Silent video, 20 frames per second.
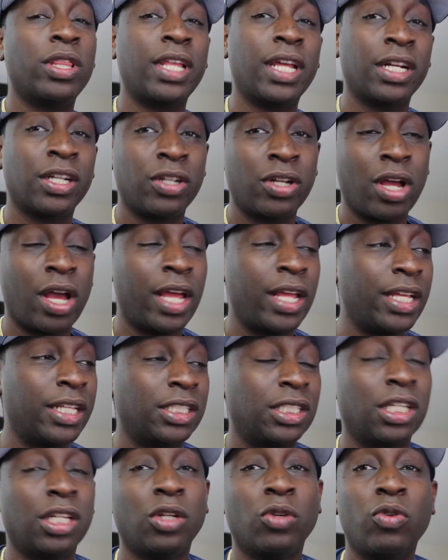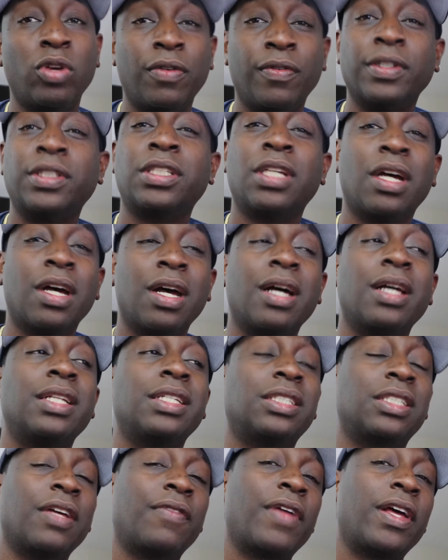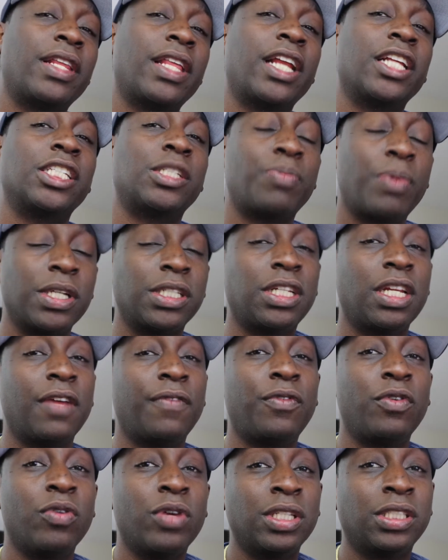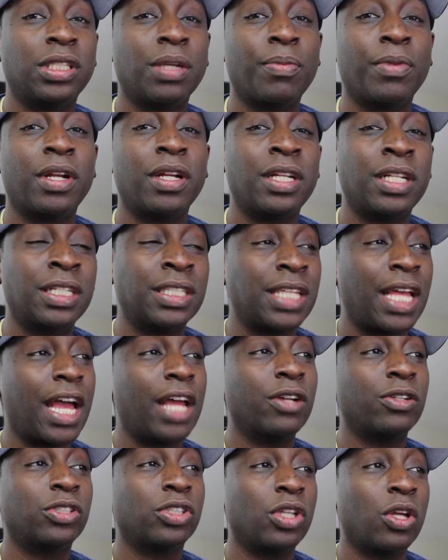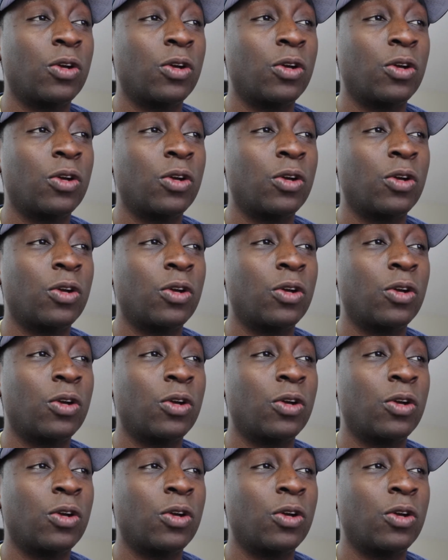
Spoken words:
that are not into Louis Vuitton and stuff like that, especially if you're in some of the designers.